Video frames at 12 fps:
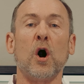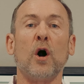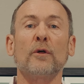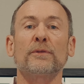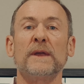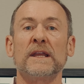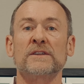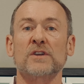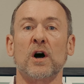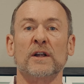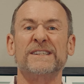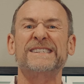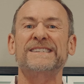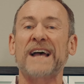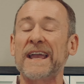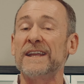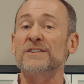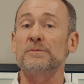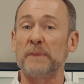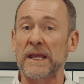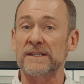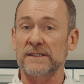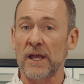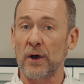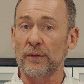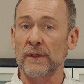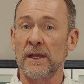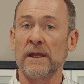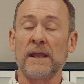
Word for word: all things on science based health,